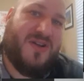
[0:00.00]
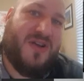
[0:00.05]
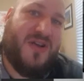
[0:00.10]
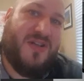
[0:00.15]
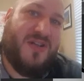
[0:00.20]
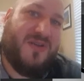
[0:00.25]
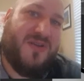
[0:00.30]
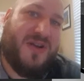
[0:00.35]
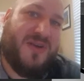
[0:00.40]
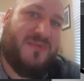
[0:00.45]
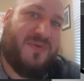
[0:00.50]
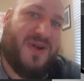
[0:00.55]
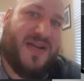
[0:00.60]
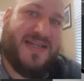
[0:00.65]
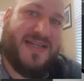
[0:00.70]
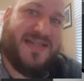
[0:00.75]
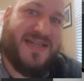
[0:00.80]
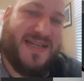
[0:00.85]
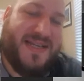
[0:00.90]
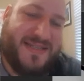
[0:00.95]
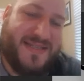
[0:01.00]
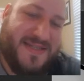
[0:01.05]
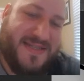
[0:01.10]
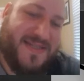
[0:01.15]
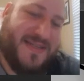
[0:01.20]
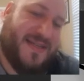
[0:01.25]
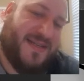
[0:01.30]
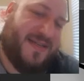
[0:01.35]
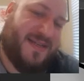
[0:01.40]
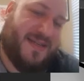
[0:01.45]
coloring
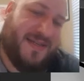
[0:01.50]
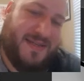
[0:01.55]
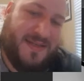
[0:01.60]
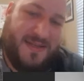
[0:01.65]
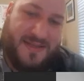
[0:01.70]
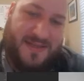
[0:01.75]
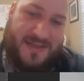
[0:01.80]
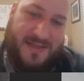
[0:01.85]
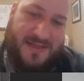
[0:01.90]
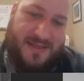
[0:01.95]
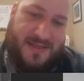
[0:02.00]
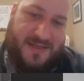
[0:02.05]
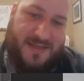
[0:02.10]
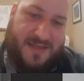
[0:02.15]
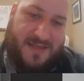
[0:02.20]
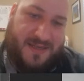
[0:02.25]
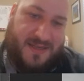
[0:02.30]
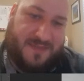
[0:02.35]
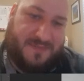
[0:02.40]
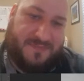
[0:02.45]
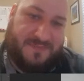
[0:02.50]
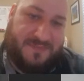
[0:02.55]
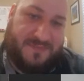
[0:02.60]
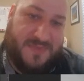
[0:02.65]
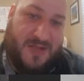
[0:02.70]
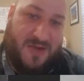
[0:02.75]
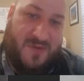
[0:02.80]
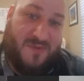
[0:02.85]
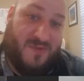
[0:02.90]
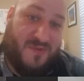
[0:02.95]
process. I want
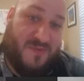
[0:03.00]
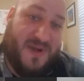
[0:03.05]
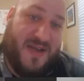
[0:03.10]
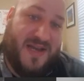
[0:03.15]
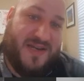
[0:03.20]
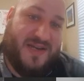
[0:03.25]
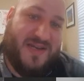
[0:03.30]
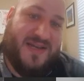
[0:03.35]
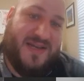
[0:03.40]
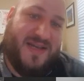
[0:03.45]
to remind you